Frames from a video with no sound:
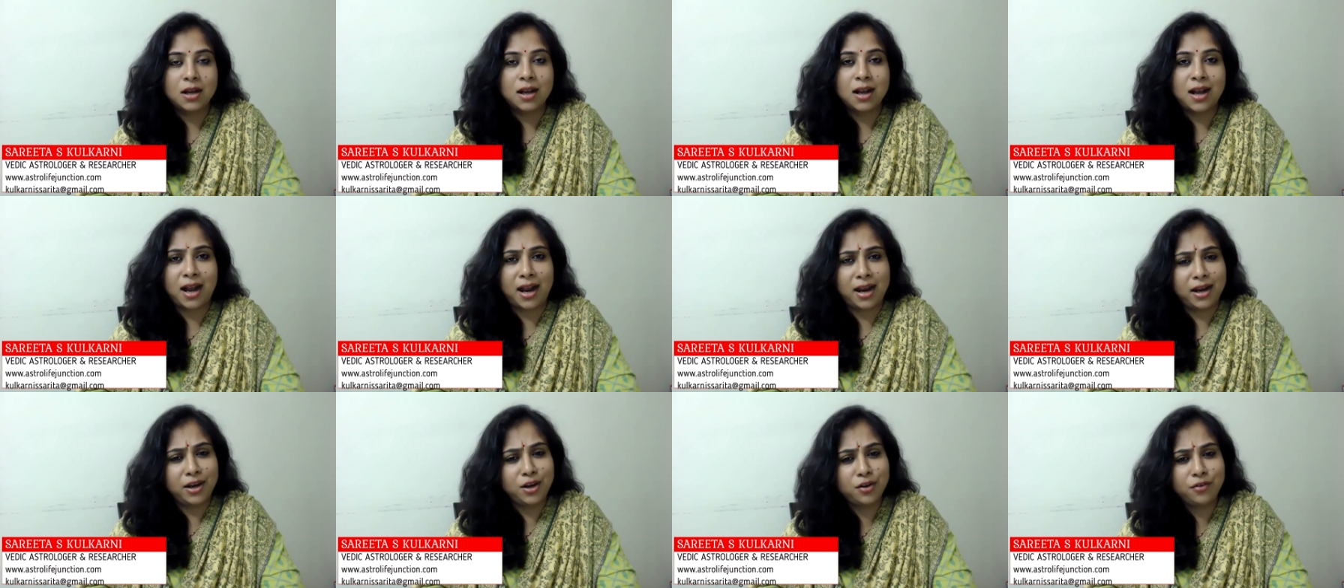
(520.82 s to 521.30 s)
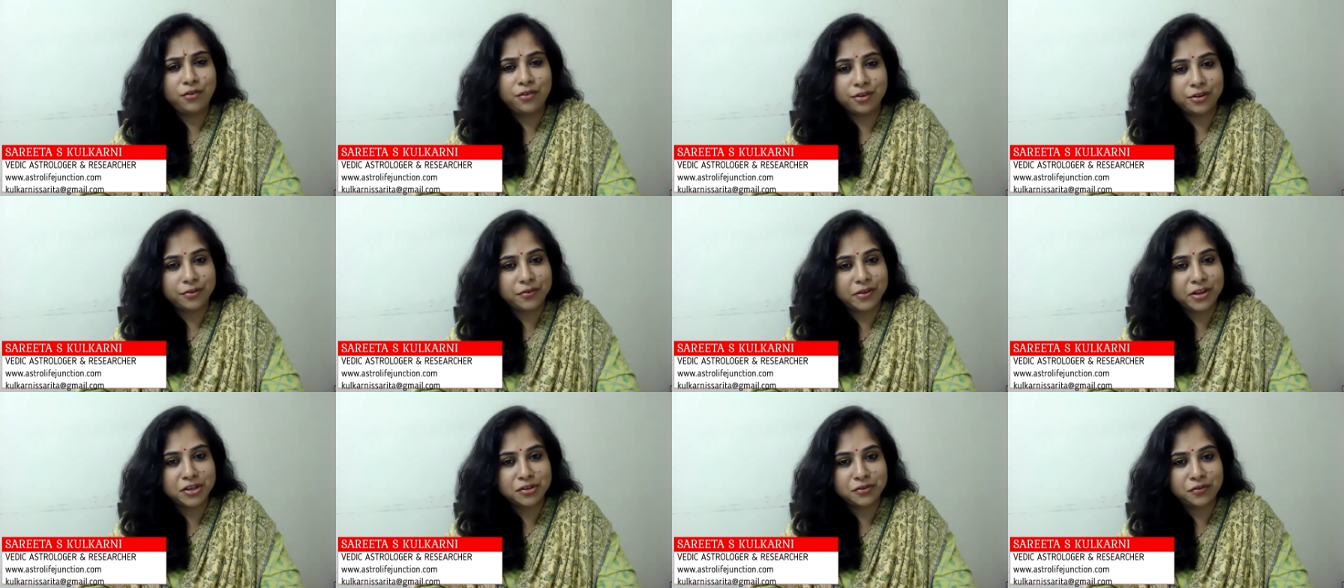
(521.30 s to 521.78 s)
Kind of
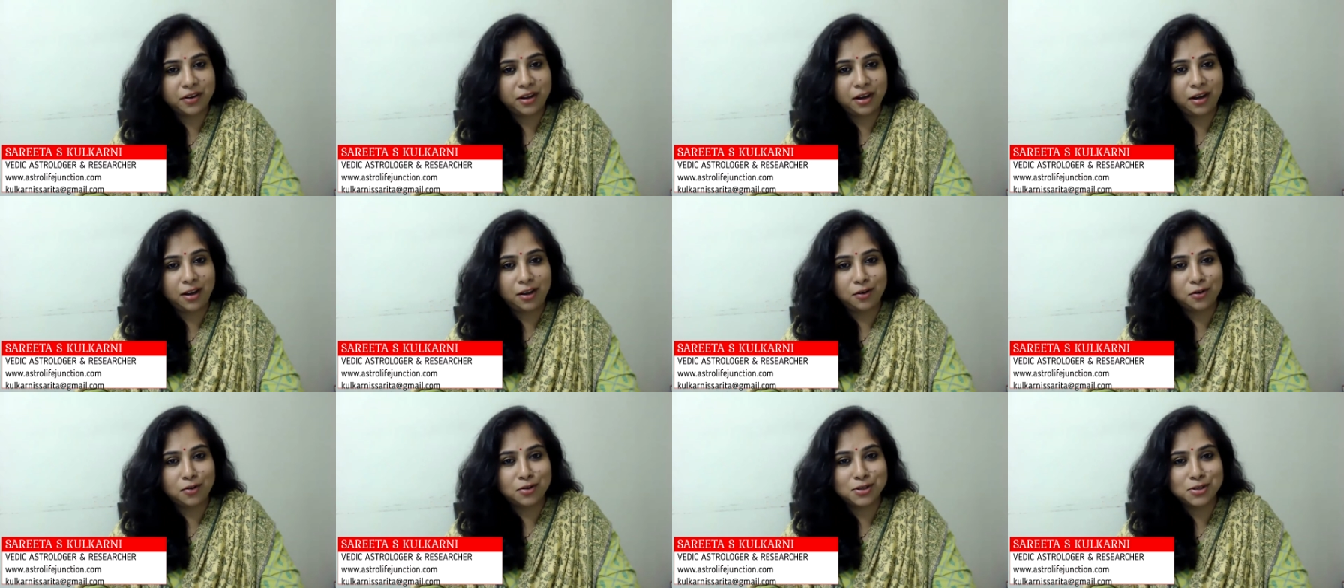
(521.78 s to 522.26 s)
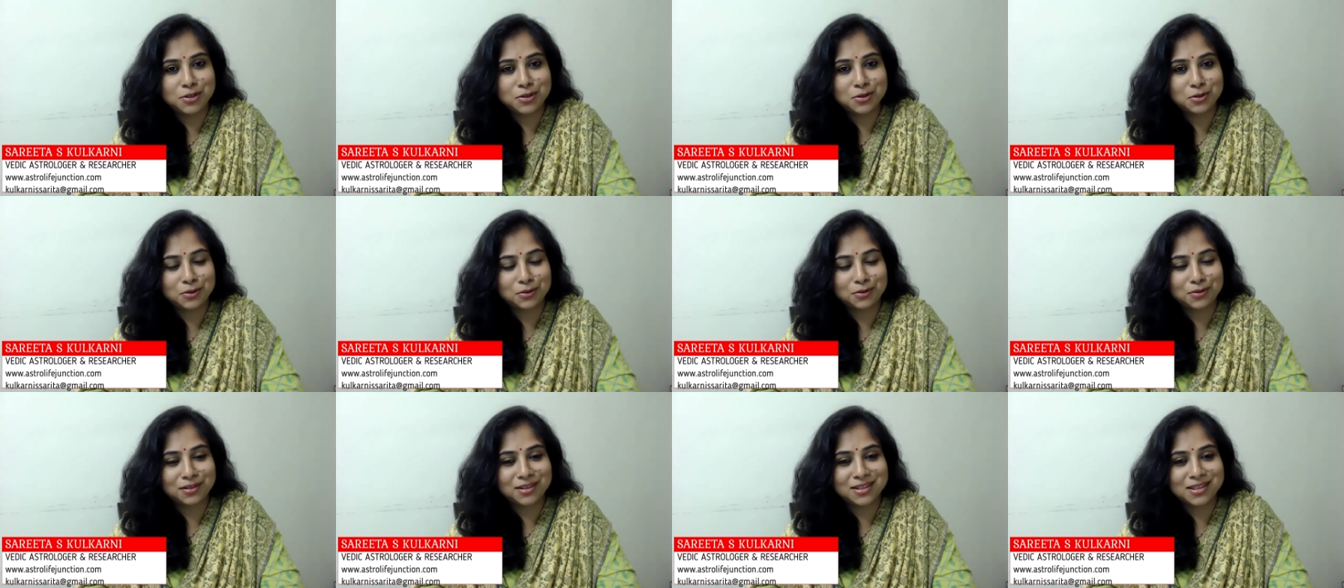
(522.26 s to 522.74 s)
revenge feeling also,
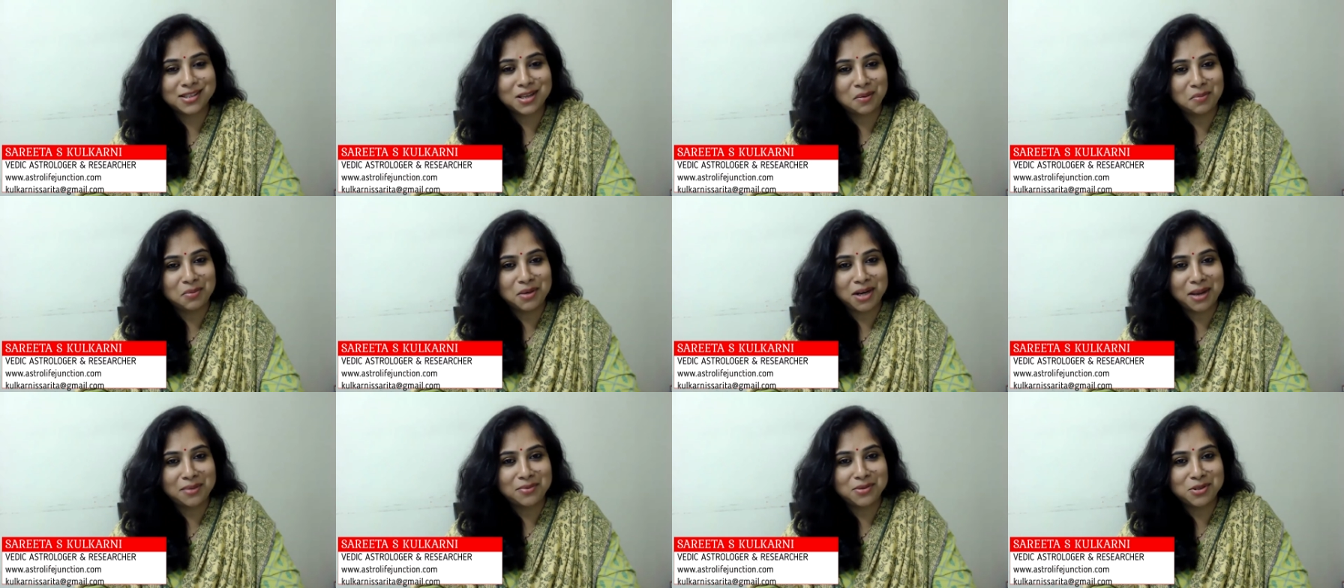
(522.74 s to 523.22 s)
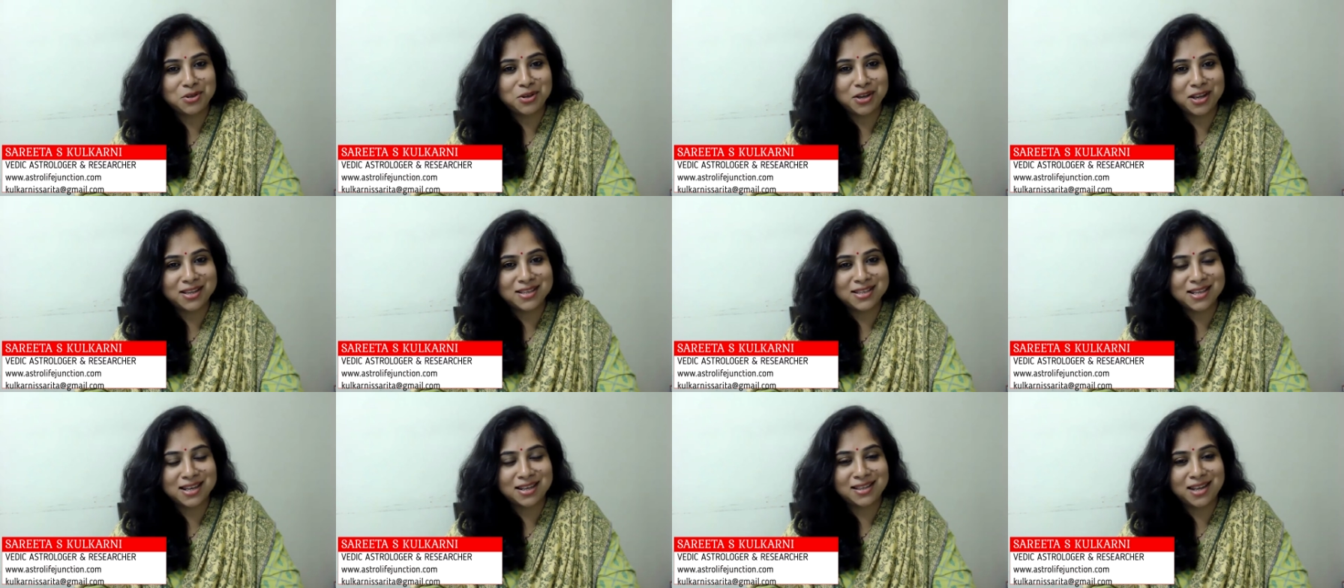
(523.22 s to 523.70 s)
sometimes you
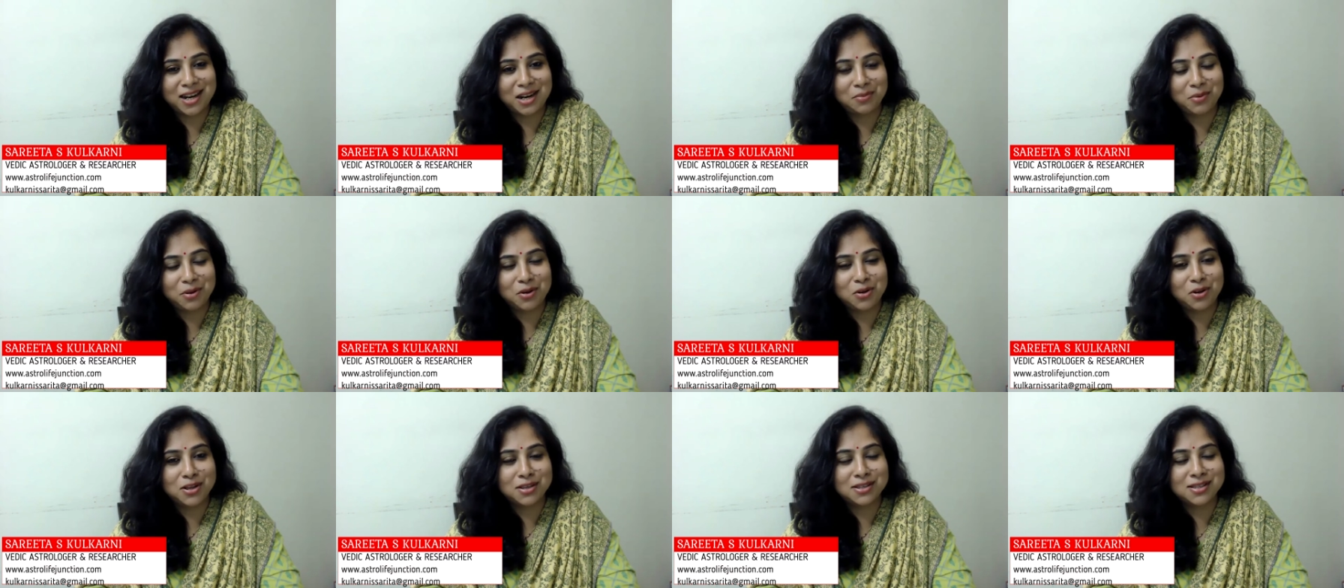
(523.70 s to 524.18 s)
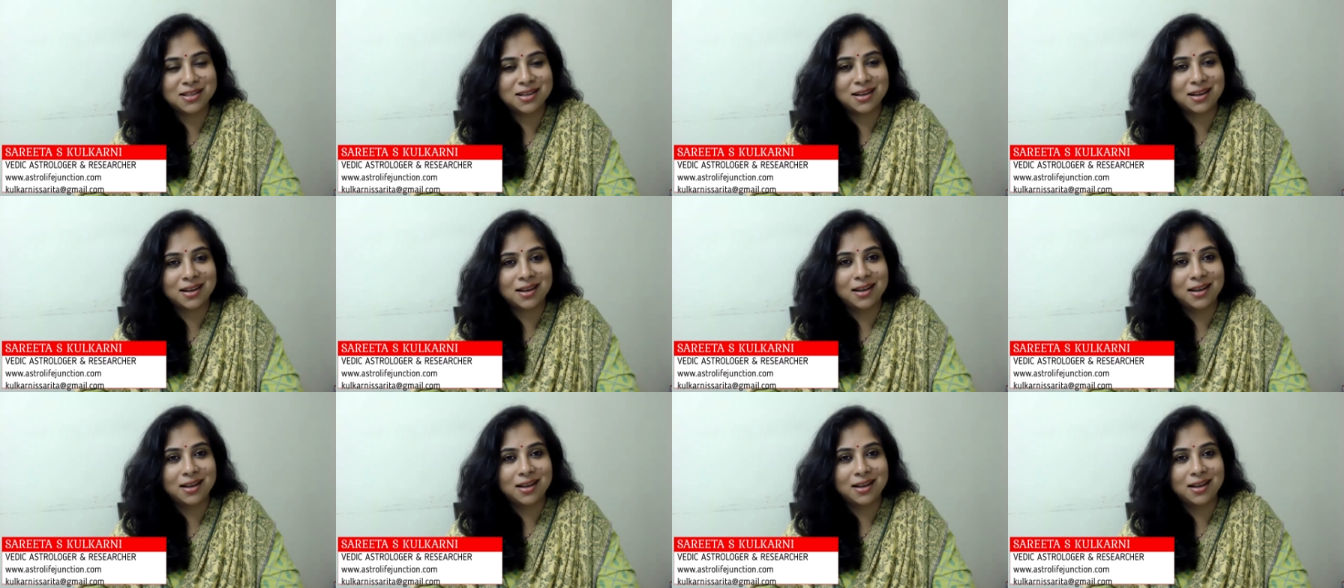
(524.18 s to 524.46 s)
can say that, because